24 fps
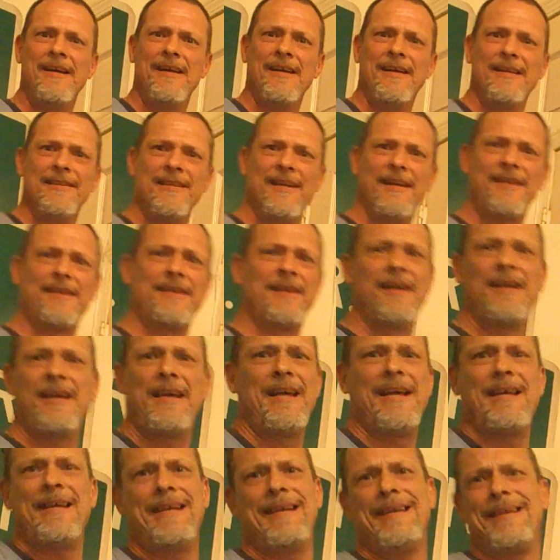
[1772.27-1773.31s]
Like,
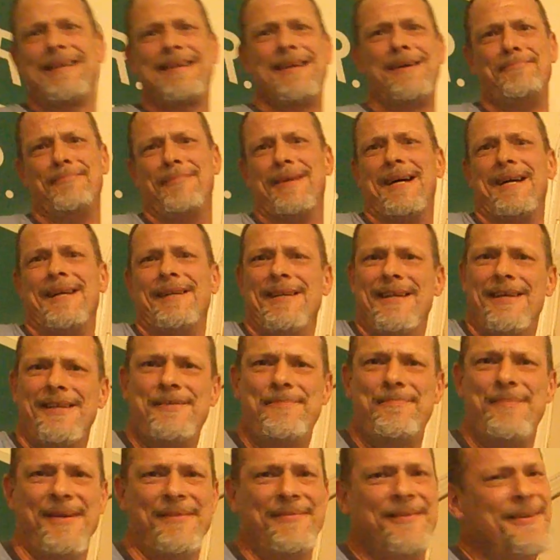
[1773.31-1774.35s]
come on, let's
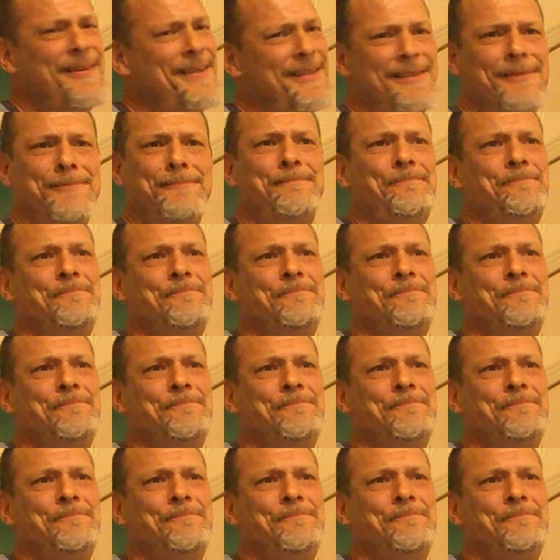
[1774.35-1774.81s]
be real.